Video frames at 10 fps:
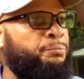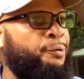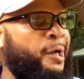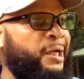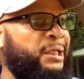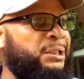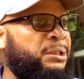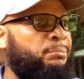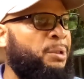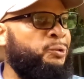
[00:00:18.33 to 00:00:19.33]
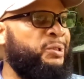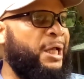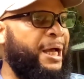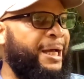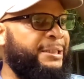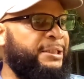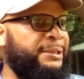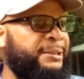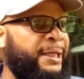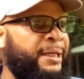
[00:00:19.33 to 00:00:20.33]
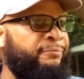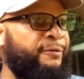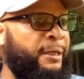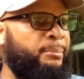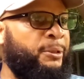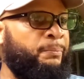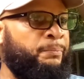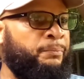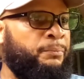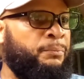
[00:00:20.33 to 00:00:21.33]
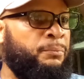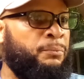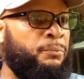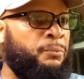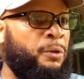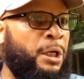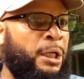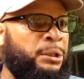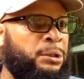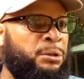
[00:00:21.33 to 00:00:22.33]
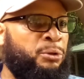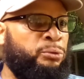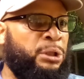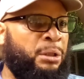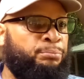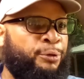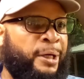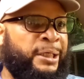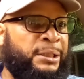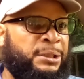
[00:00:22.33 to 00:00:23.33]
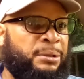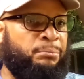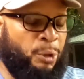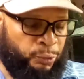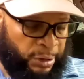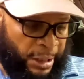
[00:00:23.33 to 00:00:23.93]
Praise the Most High today, family. Hallelujah. Praise the Most